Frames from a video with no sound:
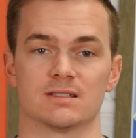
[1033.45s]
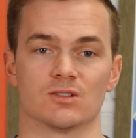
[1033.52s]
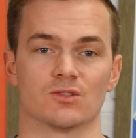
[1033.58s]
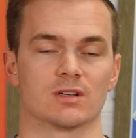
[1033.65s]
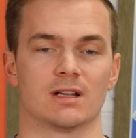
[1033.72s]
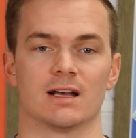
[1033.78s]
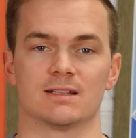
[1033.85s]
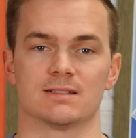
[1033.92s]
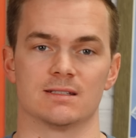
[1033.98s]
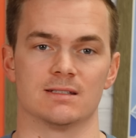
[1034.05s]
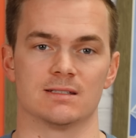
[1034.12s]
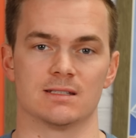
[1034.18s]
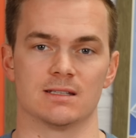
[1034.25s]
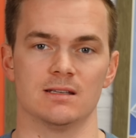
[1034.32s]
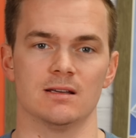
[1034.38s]

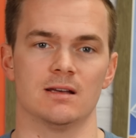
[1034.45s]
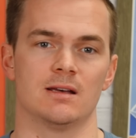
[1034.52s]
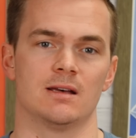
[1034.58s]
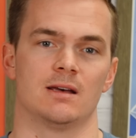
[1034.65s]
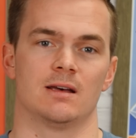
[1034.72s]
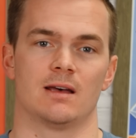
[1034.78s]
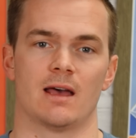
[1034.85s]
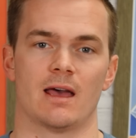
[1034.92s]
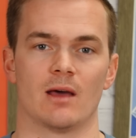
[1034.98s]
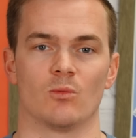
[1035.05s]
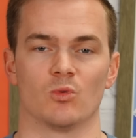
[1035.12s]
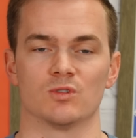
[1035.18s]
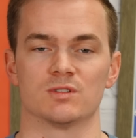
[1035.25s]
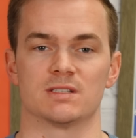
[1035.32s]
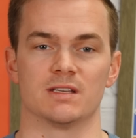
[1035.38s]
silca.cc, and
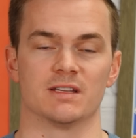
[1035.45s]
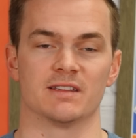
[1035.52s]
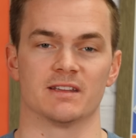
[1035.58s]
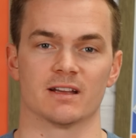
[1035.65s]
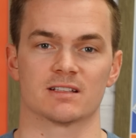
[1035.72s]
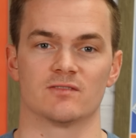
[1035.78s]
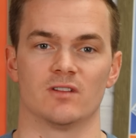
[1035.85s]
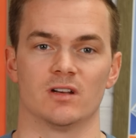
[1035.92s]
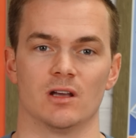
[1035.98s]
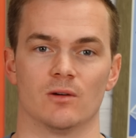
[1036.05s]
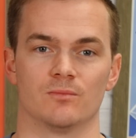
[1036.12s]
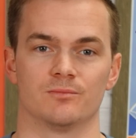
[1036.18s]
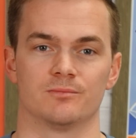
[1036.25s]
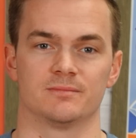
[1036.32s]
we'll see you in the next video.